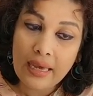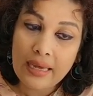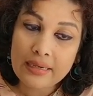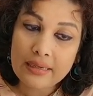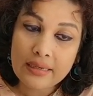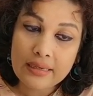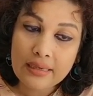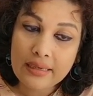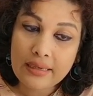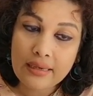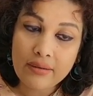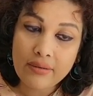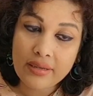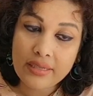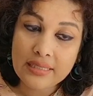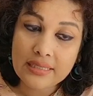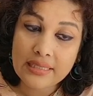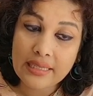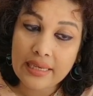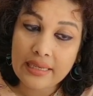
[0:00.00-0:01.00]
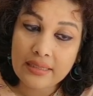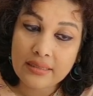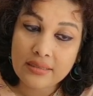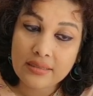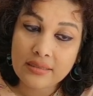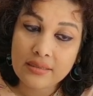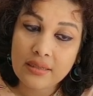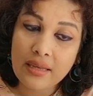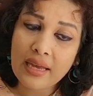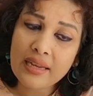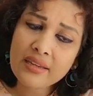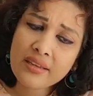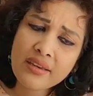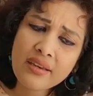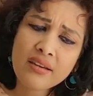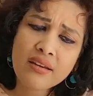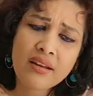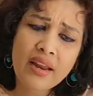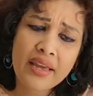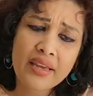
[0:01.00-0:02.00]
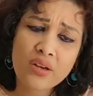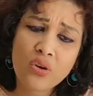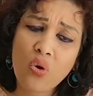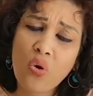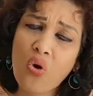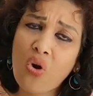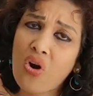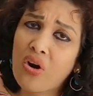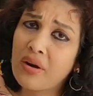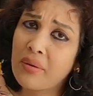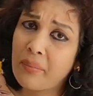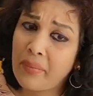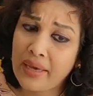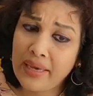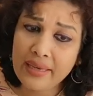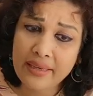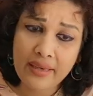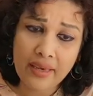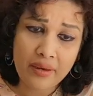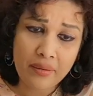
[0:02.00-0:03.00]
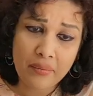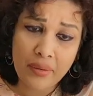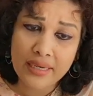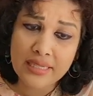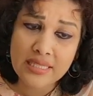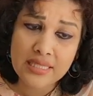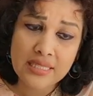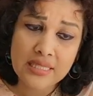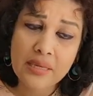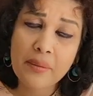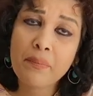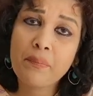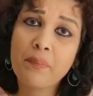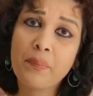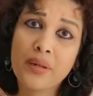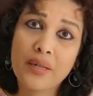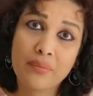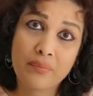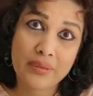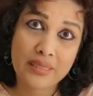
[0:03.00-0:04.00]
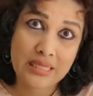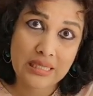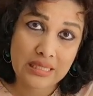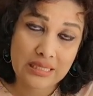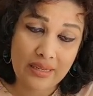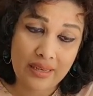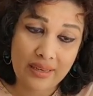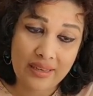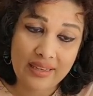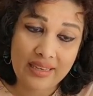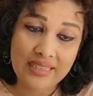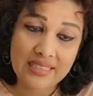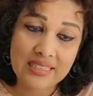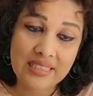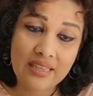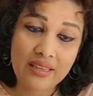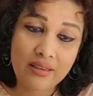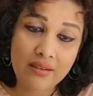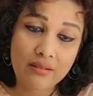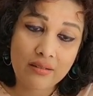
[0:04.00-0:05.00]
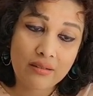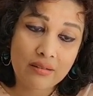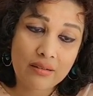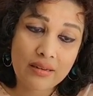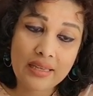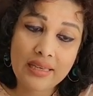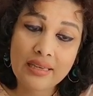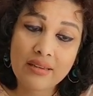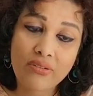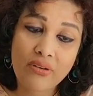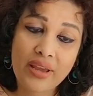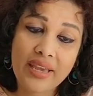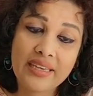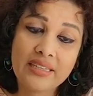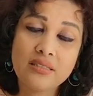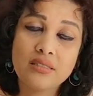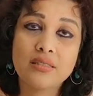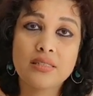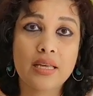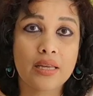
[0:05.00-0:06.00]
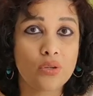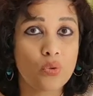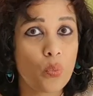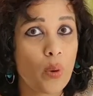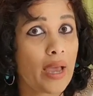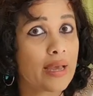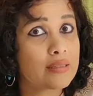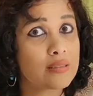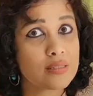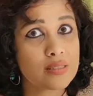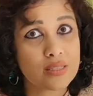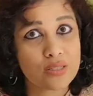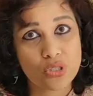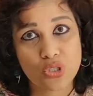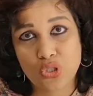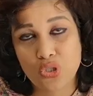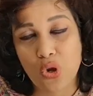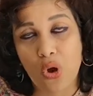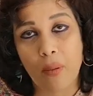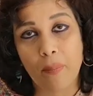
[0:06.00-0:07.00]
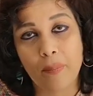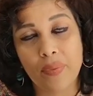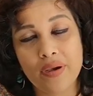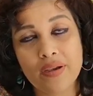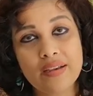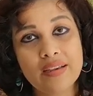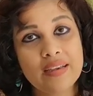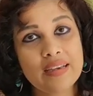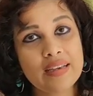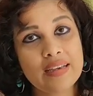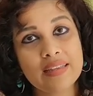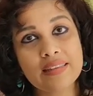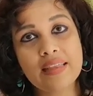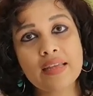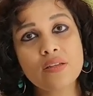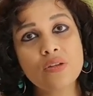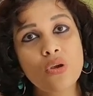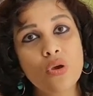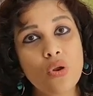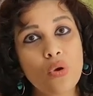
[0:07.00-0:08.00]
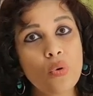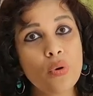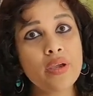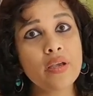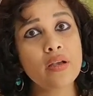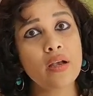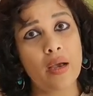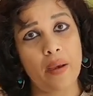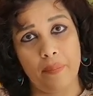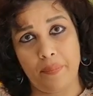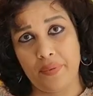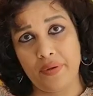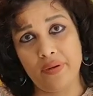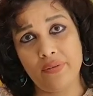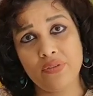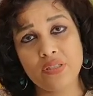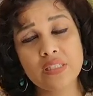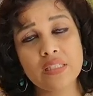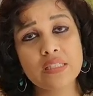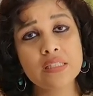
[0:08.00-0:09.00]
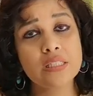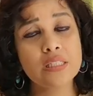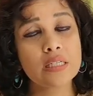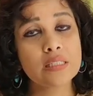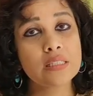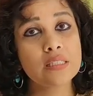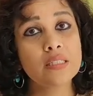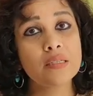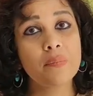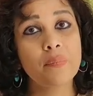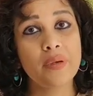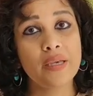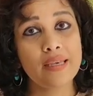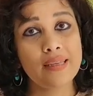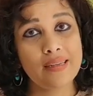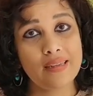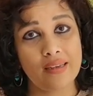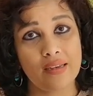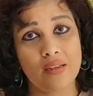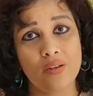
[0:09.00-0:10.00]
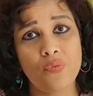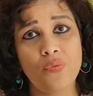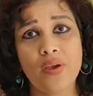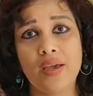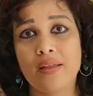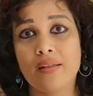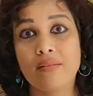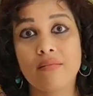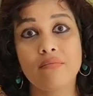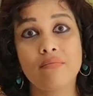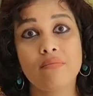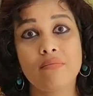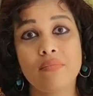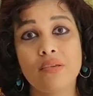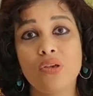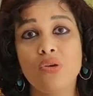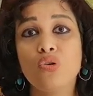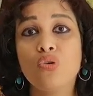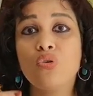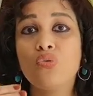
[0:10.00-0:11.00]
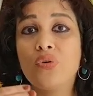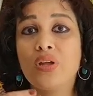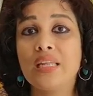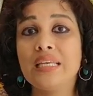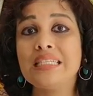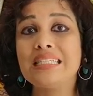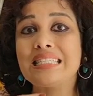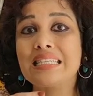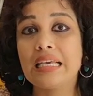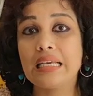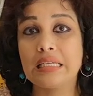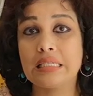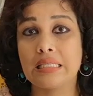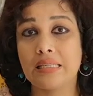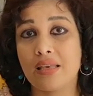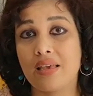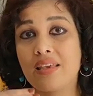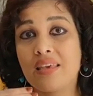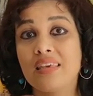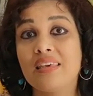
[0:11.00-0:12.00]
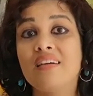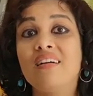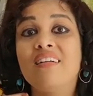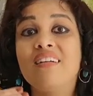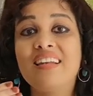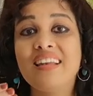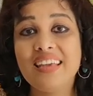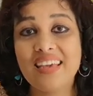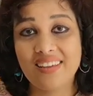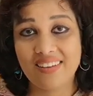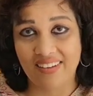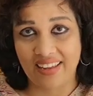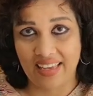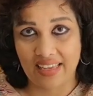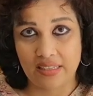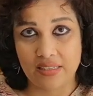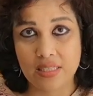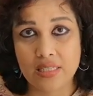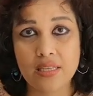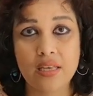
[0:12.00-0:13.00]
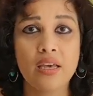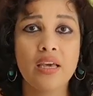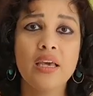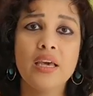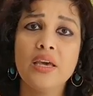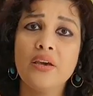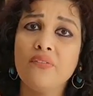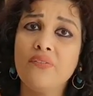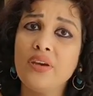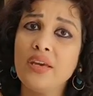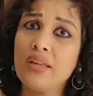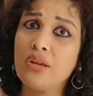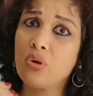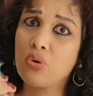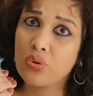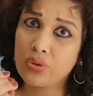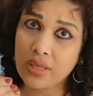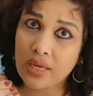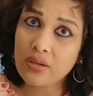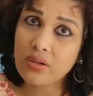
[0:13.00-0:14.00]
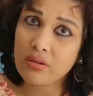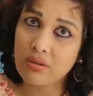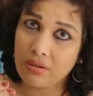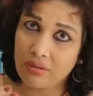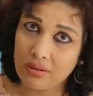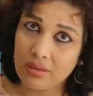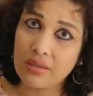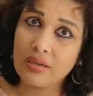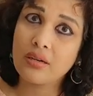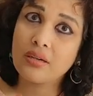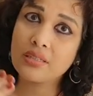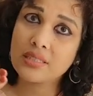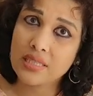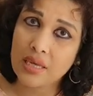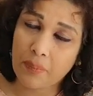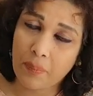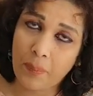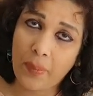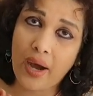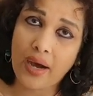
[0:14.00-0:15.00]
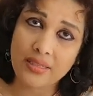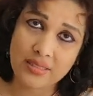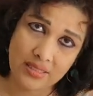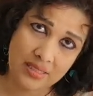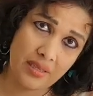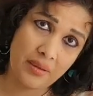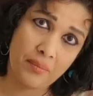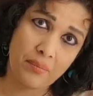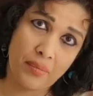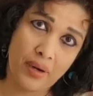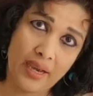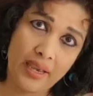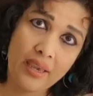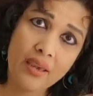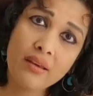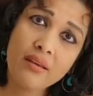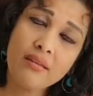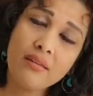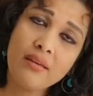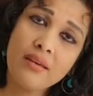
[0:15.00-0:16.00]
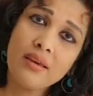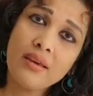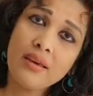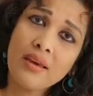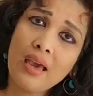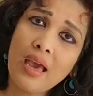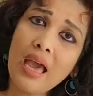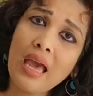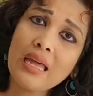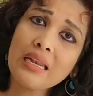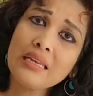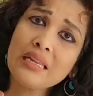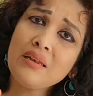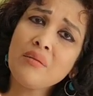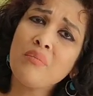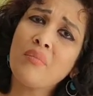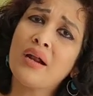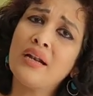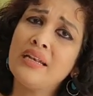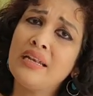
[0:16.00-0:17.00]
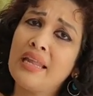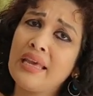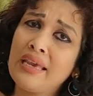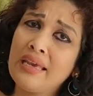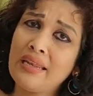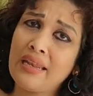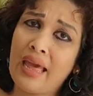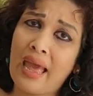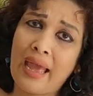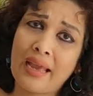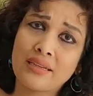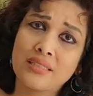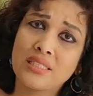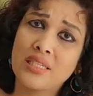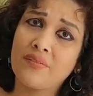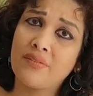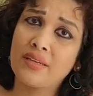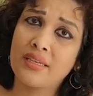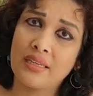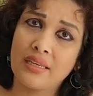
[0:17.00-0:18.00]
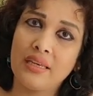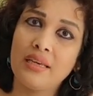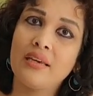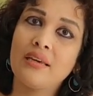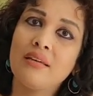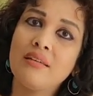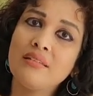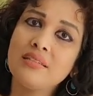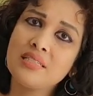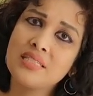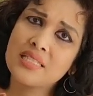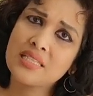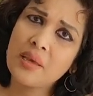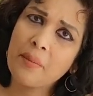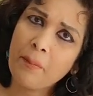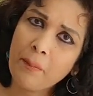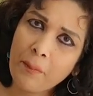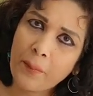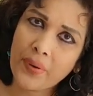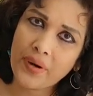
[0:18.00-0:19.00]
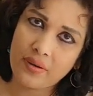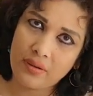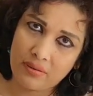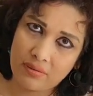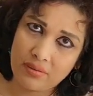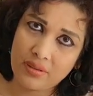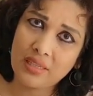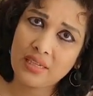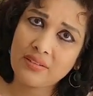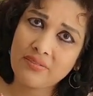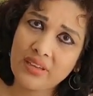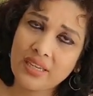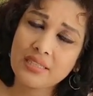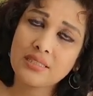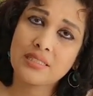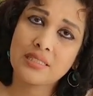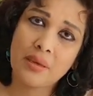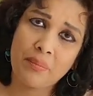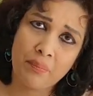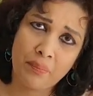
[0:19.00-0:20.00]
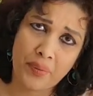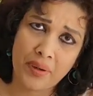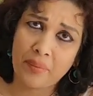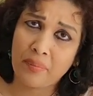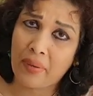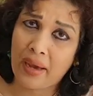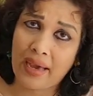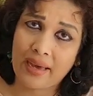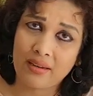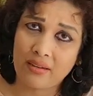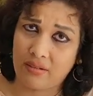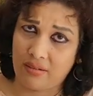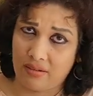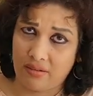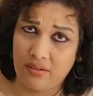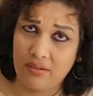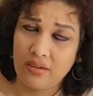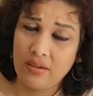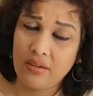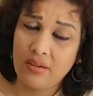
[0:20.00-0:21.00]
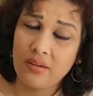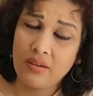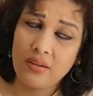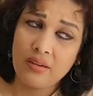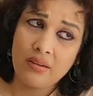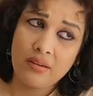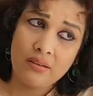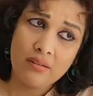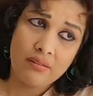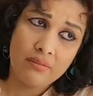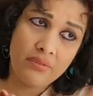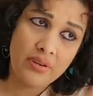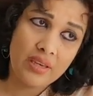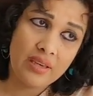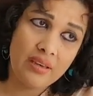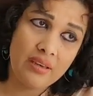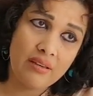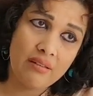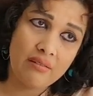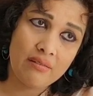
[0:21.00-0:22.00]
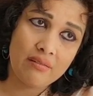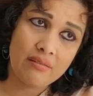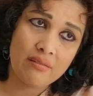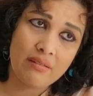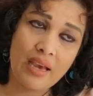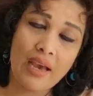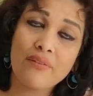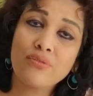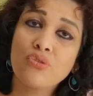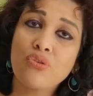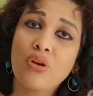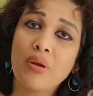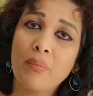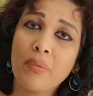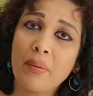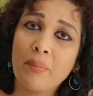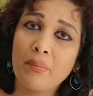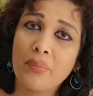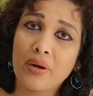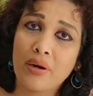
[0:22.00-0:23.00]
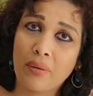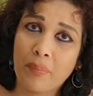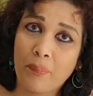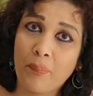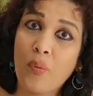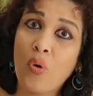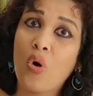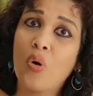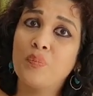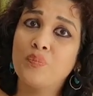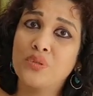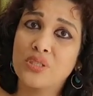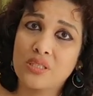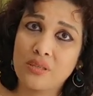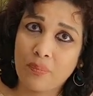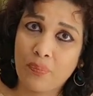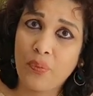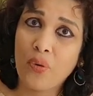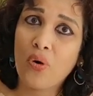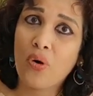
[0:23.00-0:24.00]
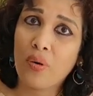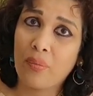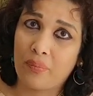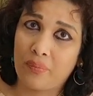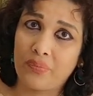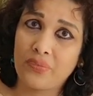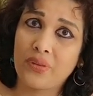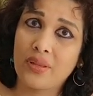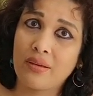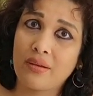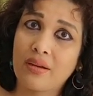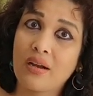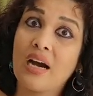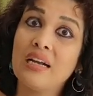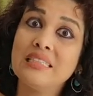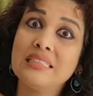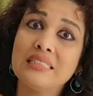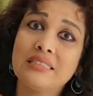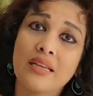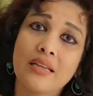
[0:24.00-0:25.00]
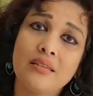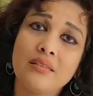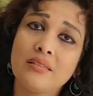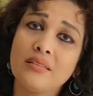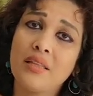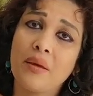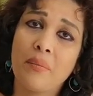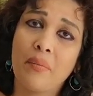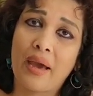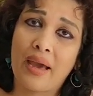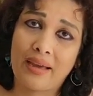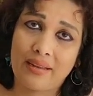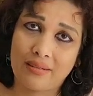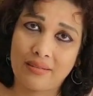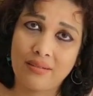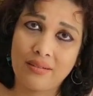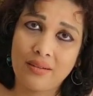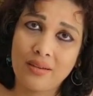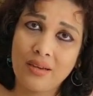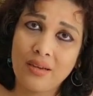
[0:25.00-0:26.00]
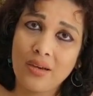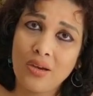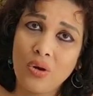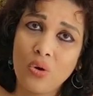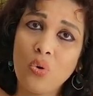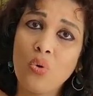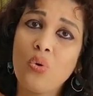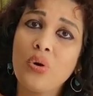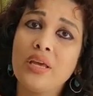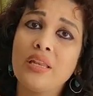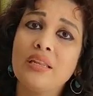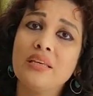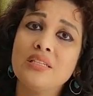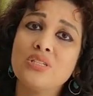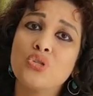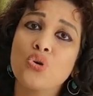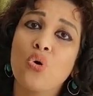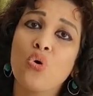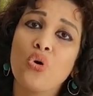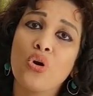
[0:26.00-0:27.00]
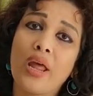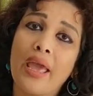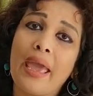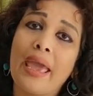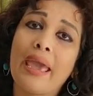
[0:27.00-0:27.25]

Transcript: And here he says, and here I go on making my simple mistake as the yearly rains advance and stop. That growing up, which is just a period where, you know, when he says yearly rains, we know that years are passing by. And in mundane activity, in simple, in a very simple manner, we have to remember Pope's poem, content the man who in his own